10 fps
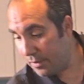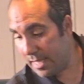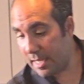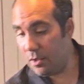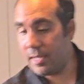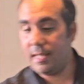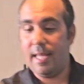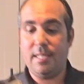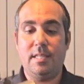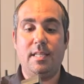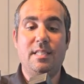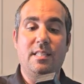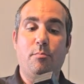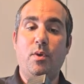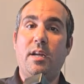if you take a look at this is
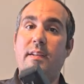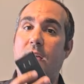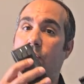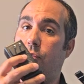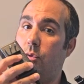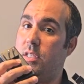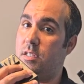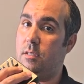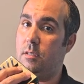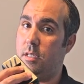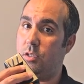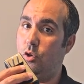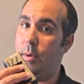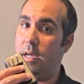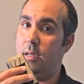the brick now for the
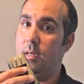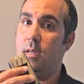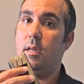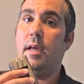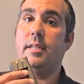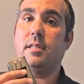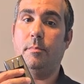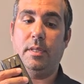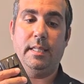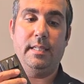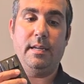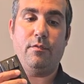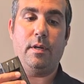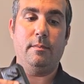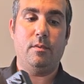Scuba. It's completely
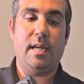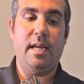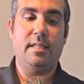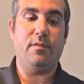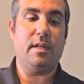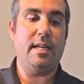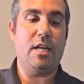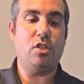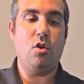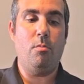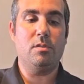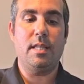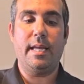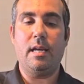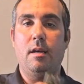different. Okay, different connection, almost
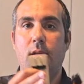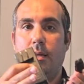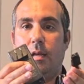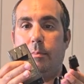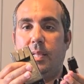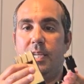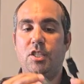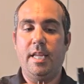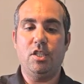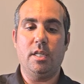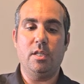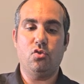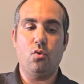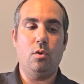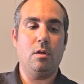like a PlayStation
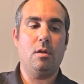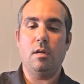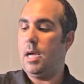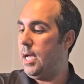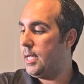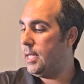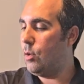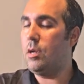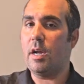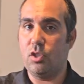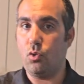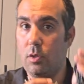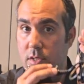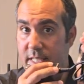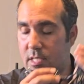controller, or not
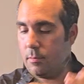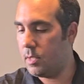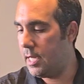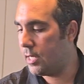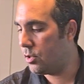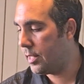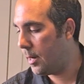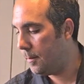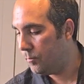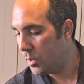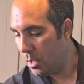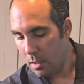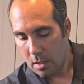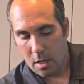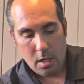controller, system connector there.
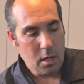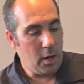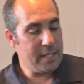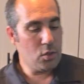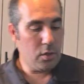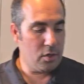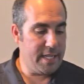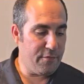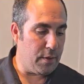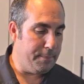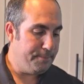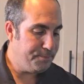All right, so they're different.